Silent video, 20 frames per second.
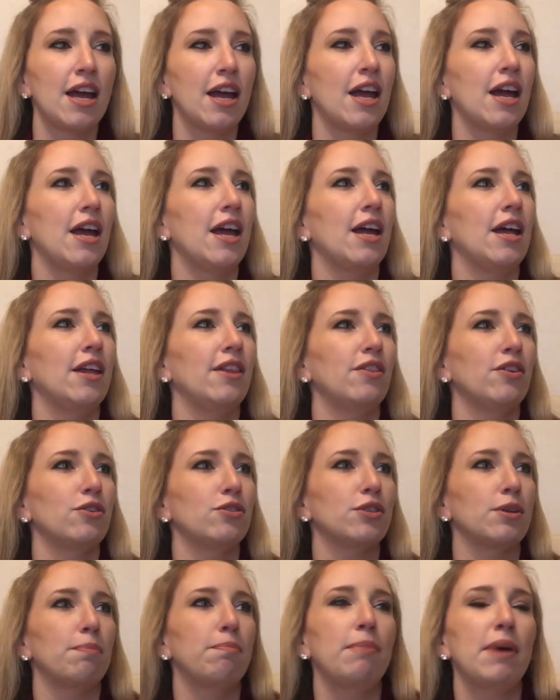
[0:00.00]
and
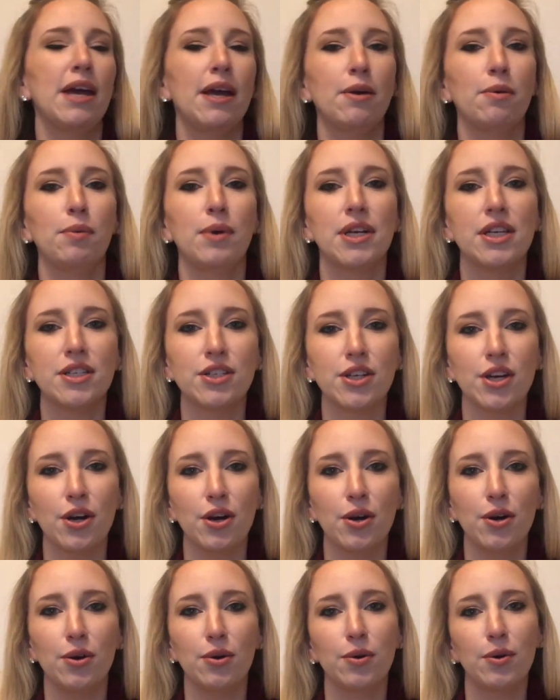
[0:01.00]
there's a bay
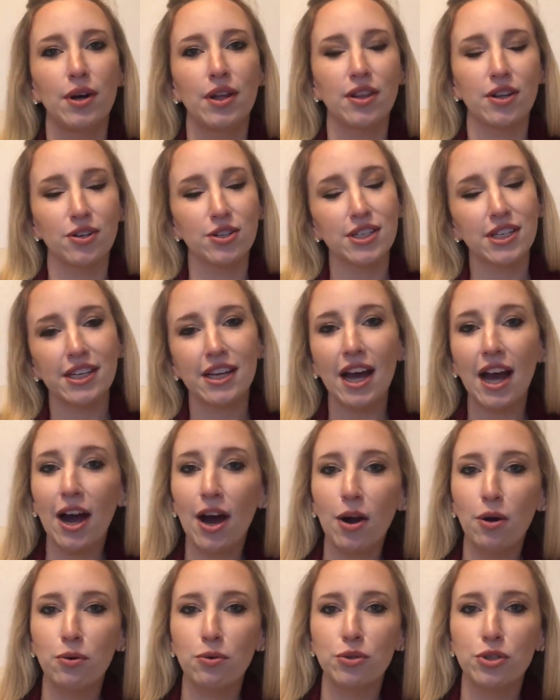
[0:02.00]
window, and there's a
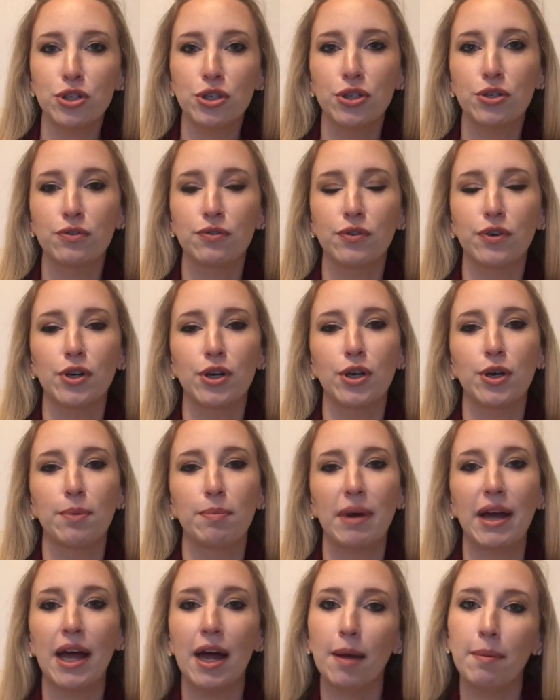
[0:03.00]
couch for
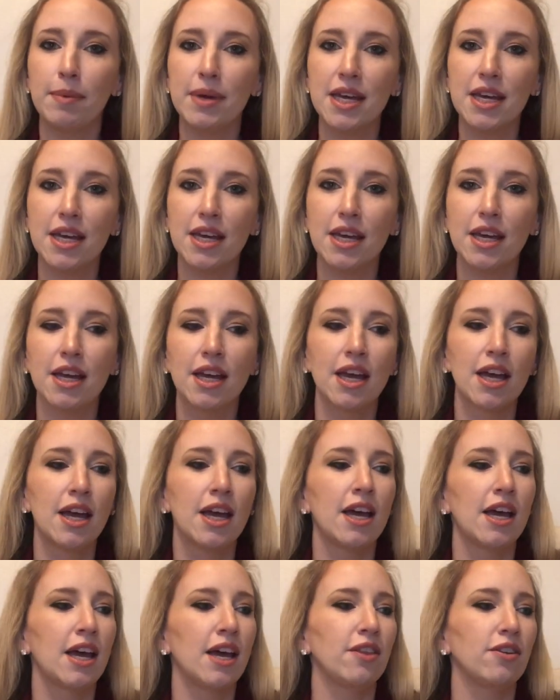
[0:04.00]
my hubby,
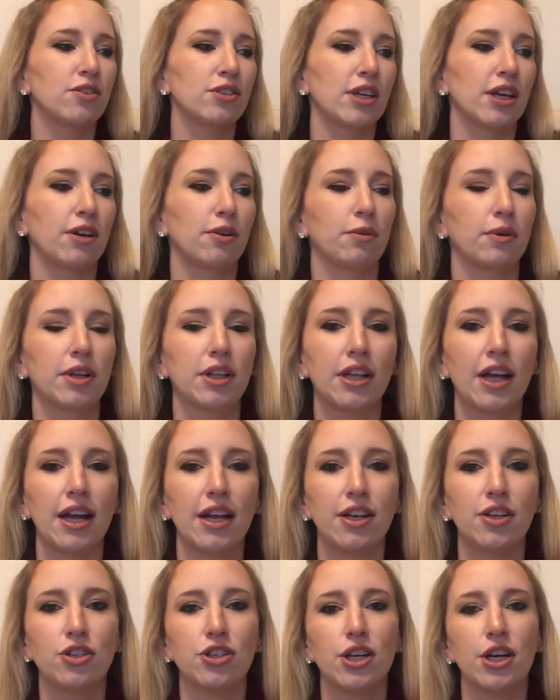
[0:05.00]
and there's like a
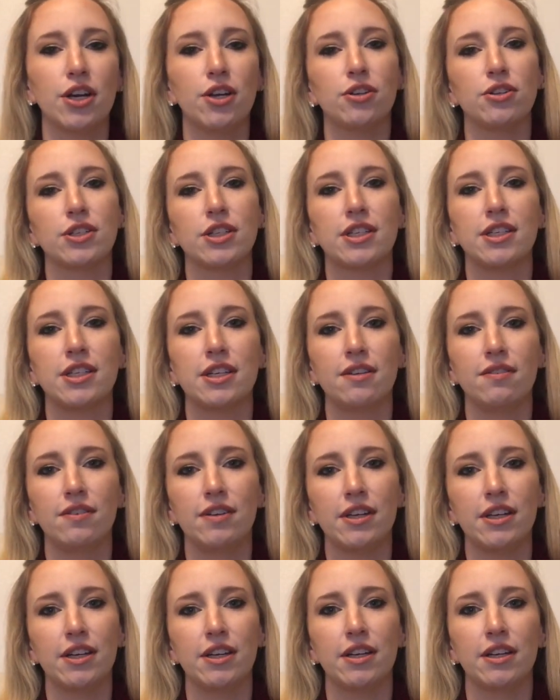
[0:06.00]
reclining chair, there's a
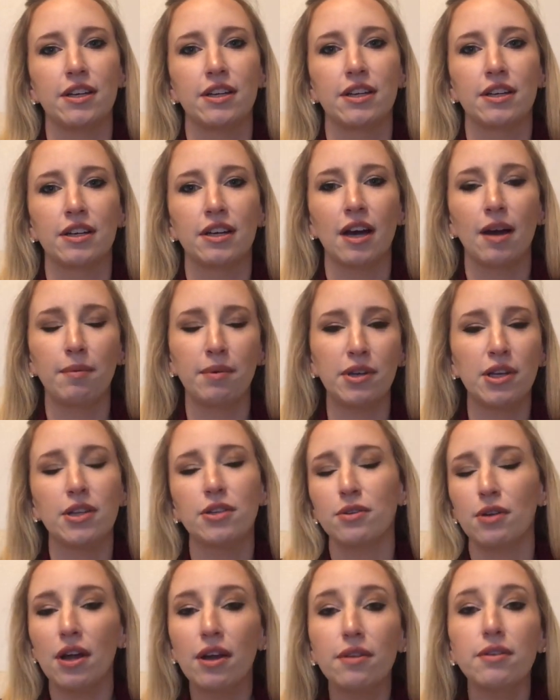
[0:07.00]
TV. I mean,
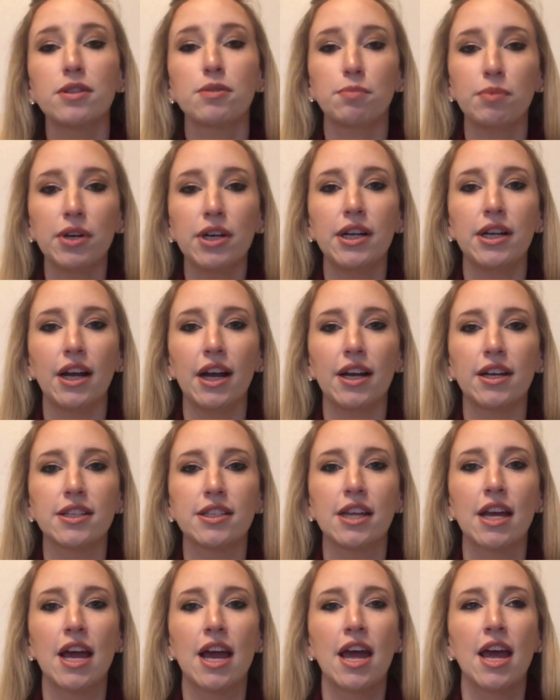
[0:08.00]
it's pretty nice.
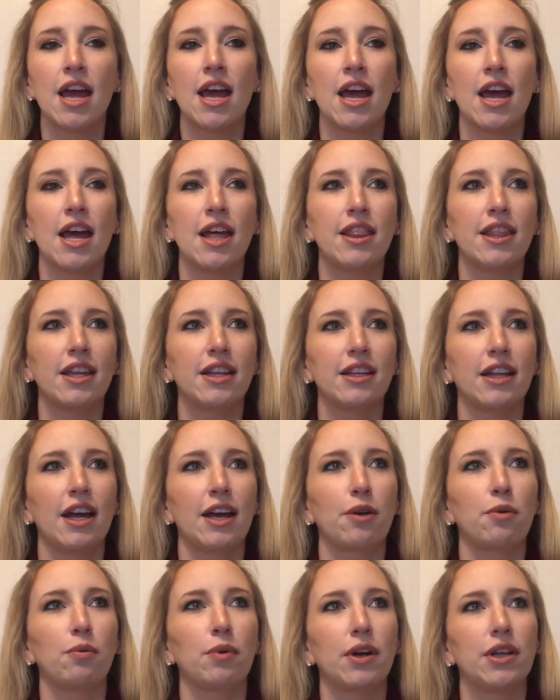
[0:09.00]
And then
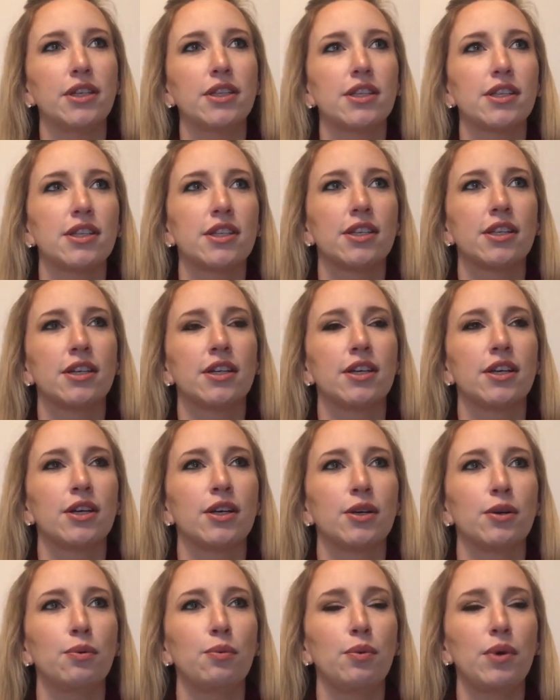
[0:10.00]
like once
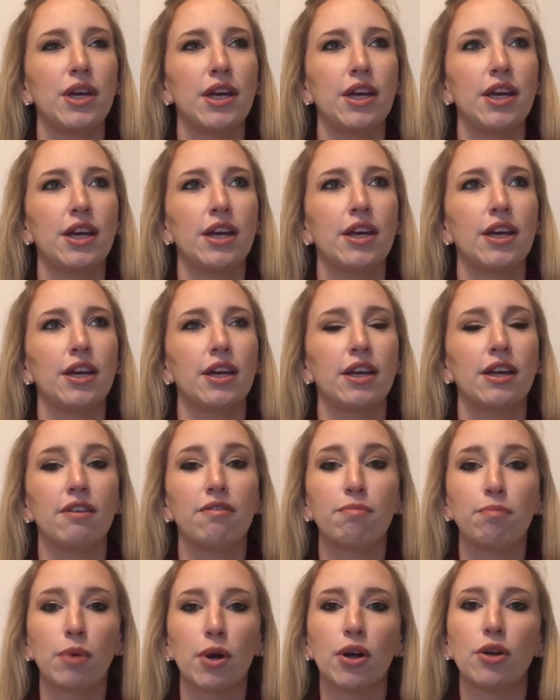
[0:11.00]
we
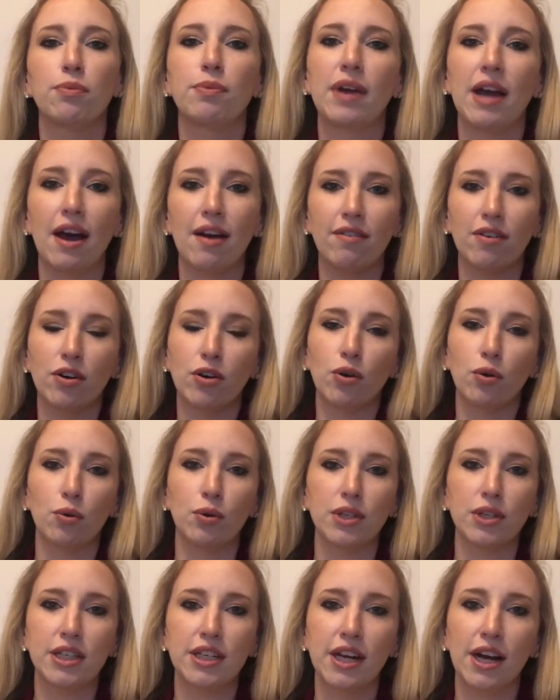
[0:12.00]
give birth, we have a
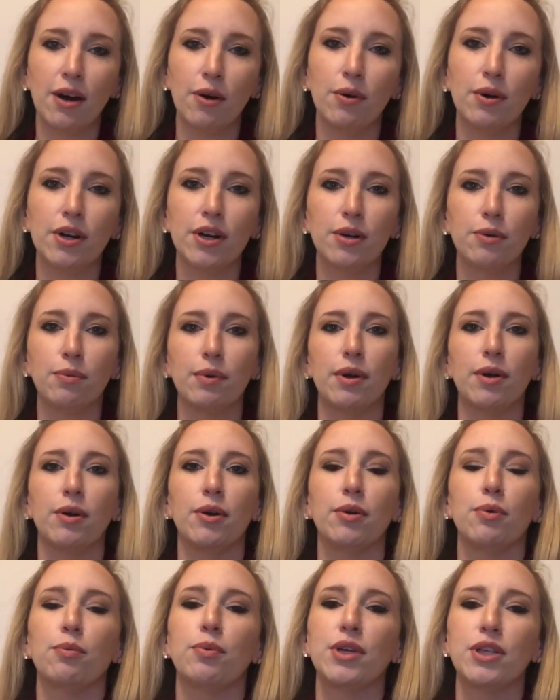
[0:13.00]
golden hour
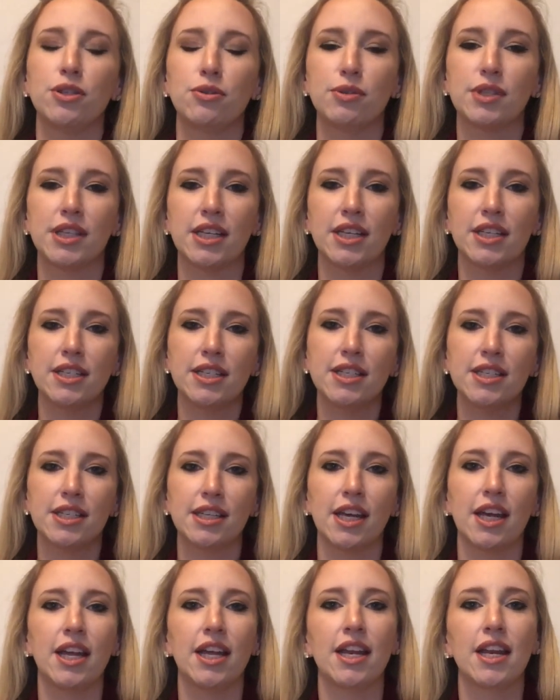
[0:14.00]
where we do skin to
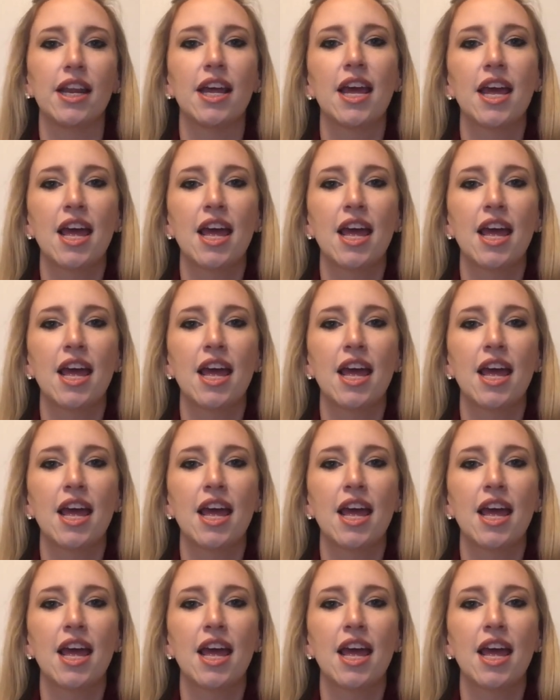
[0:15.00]
skin.